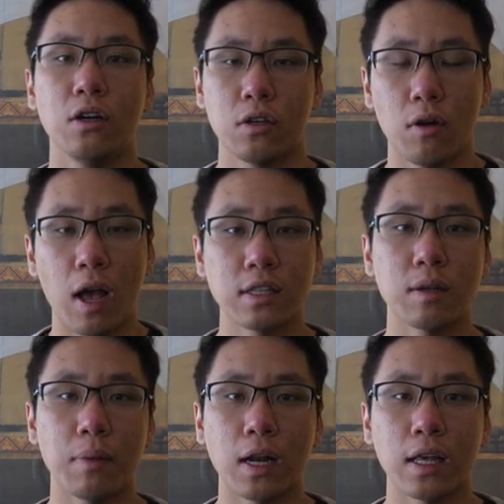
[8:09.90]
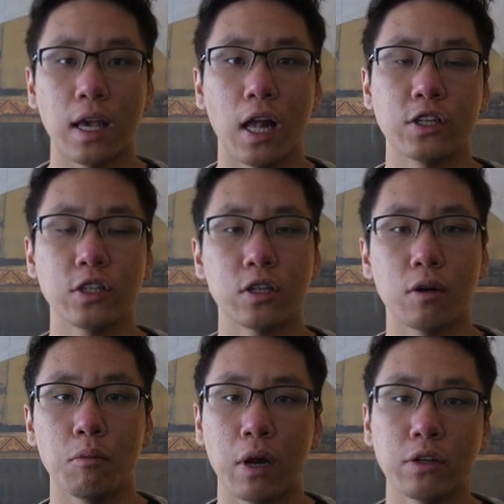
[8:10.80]
So as a mining
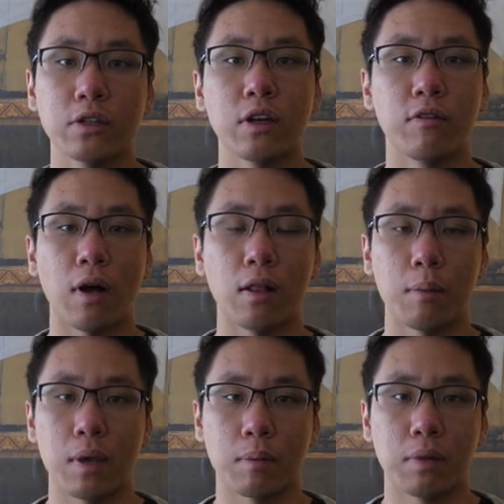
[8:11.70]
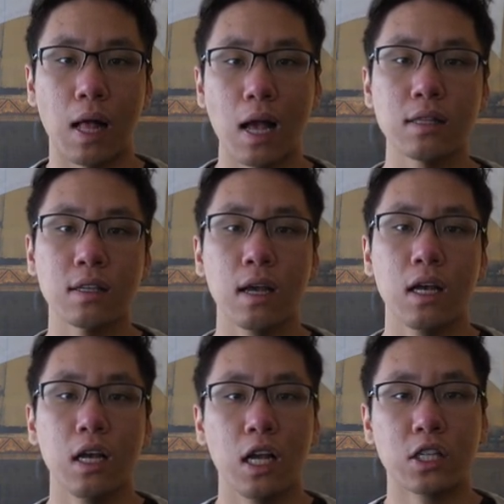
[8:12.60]
engineer, when you're developing plans,
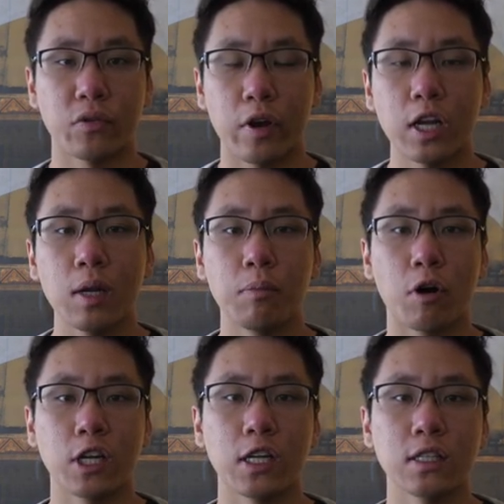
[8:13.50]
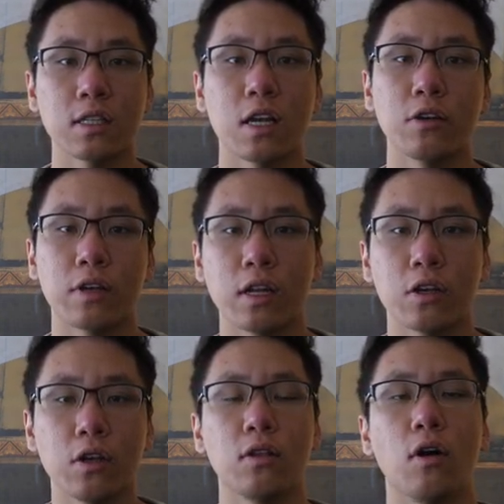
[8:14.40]
it's very important that you get a
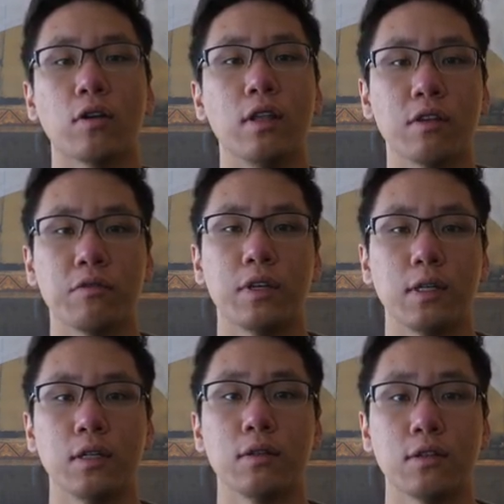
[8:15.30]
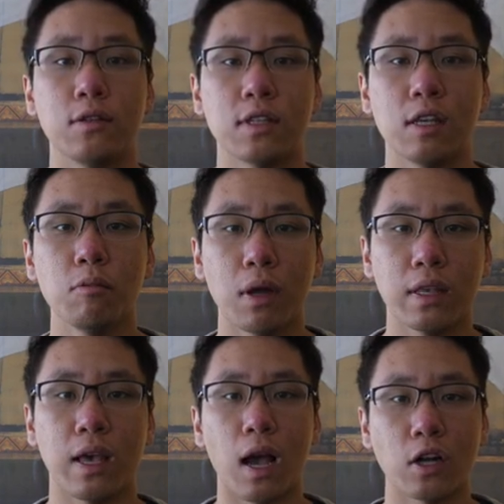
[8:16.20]
good look in the field to see
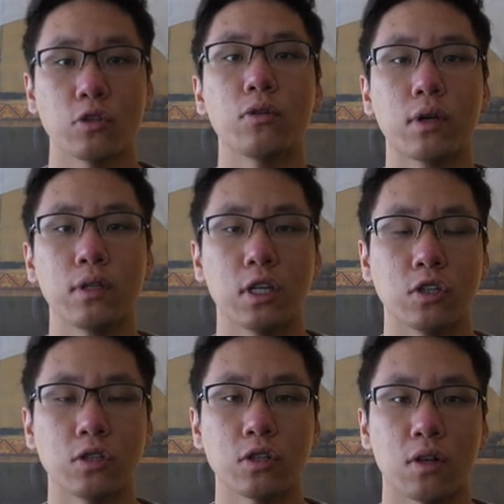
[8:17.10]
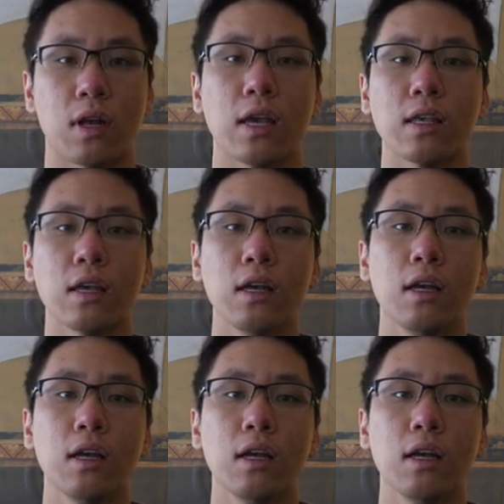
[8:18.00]
what the actual conditions are like,